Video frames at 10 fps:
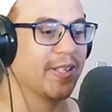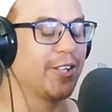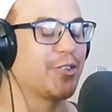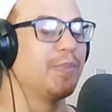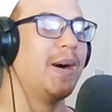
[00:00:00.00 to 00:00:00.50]
It
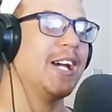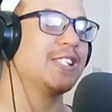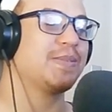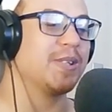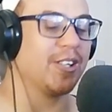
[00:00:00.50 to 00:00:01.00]

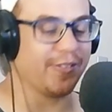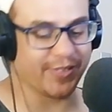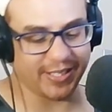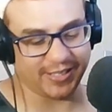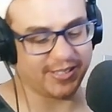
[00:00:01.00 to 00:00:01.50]
reminds me of
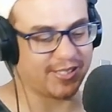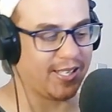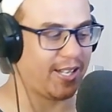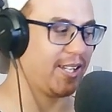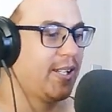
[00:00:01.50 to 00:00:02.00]
these,
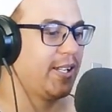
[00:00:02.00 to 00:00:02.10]
like,